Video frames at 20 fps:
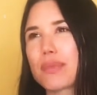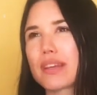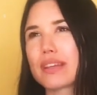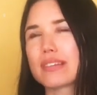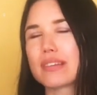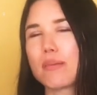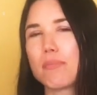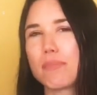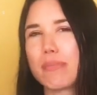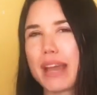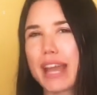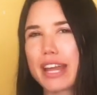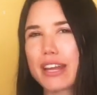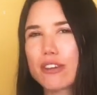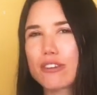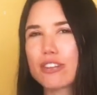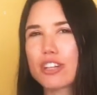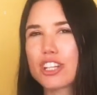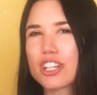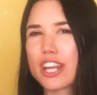some
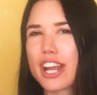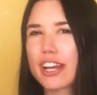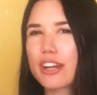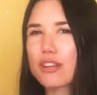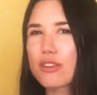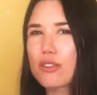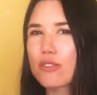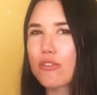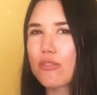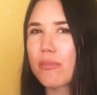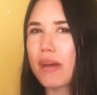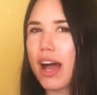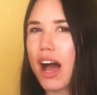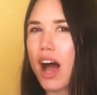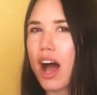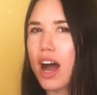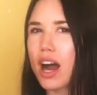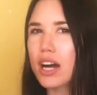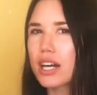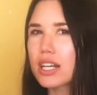pain got channeled through my
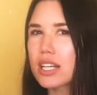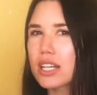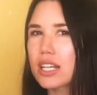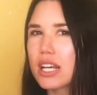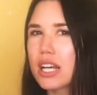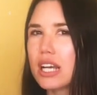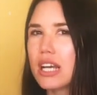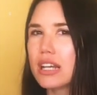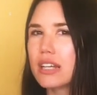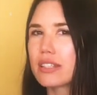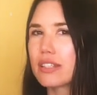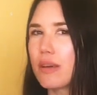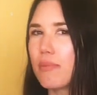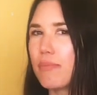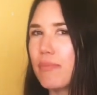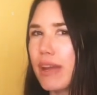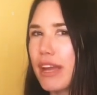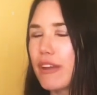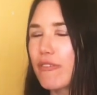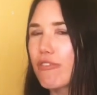heart,
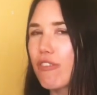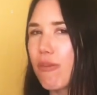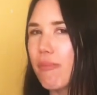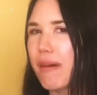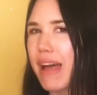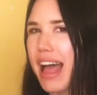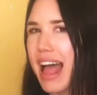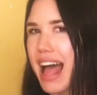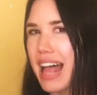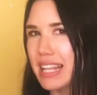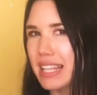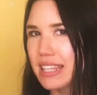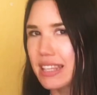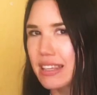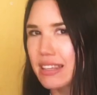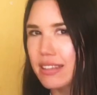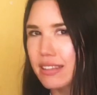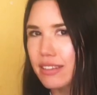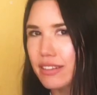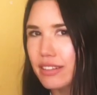some pain from my
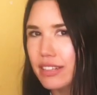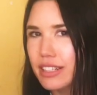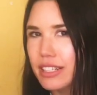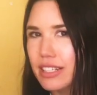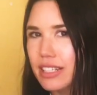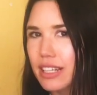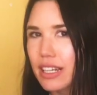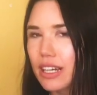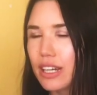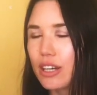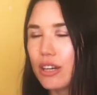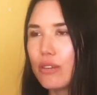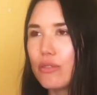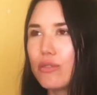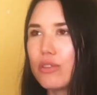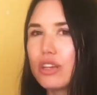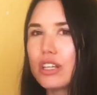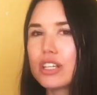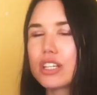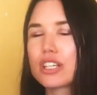ancestors,
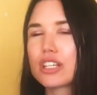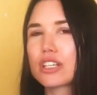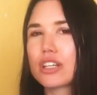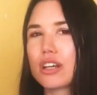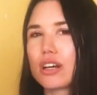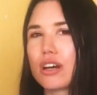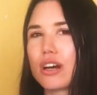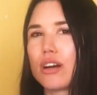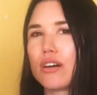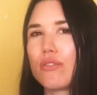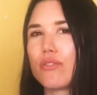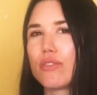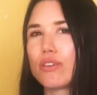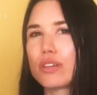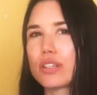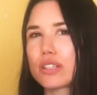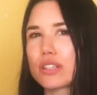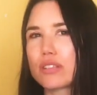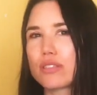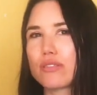which
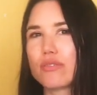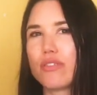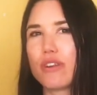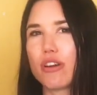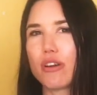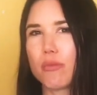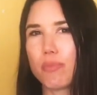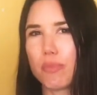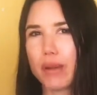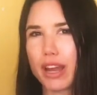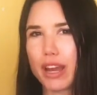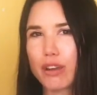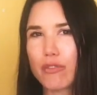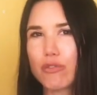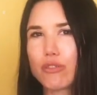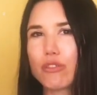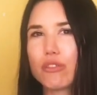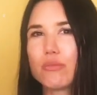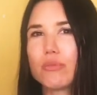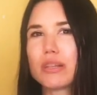was very
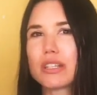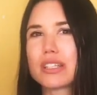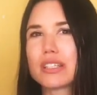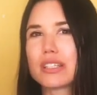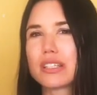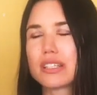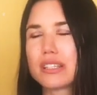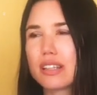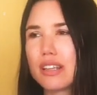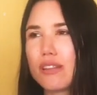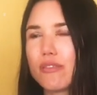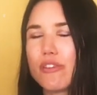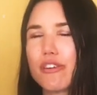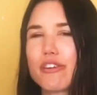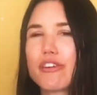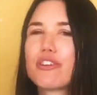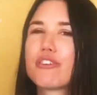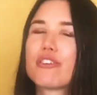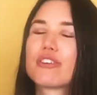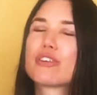painful but still
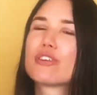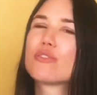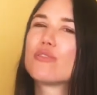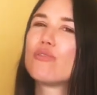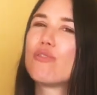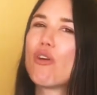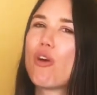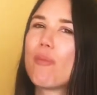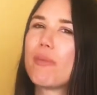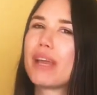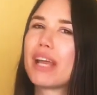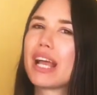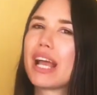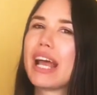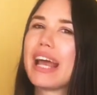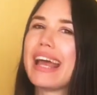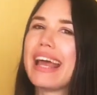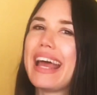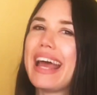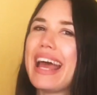very transforming.
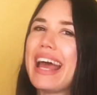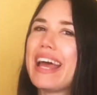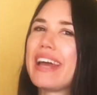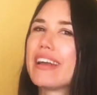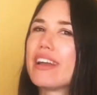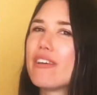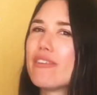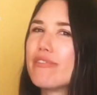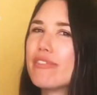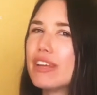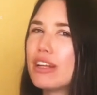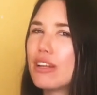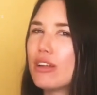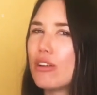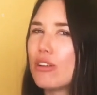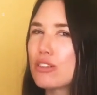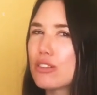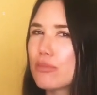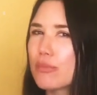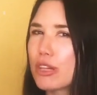And I feel
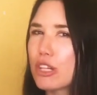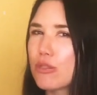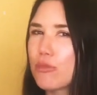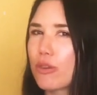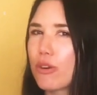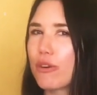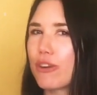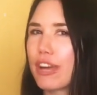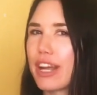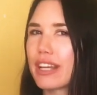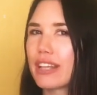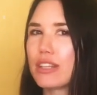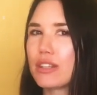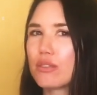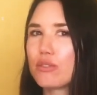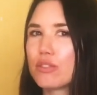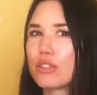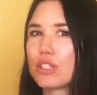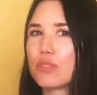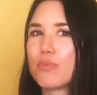also much more
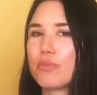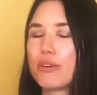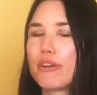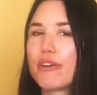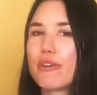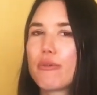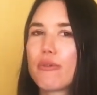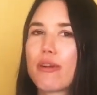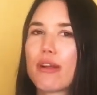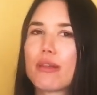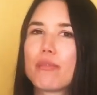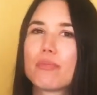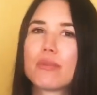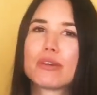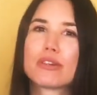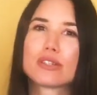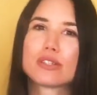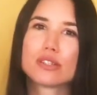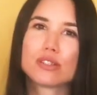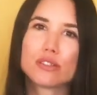connected to the spirit world,
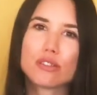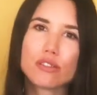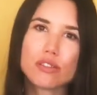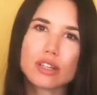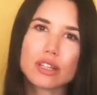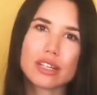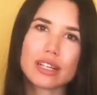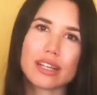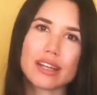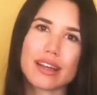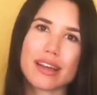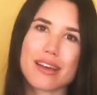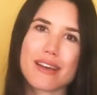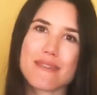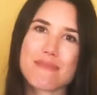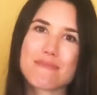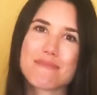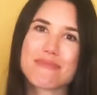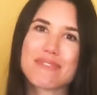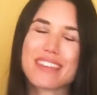because during
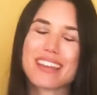the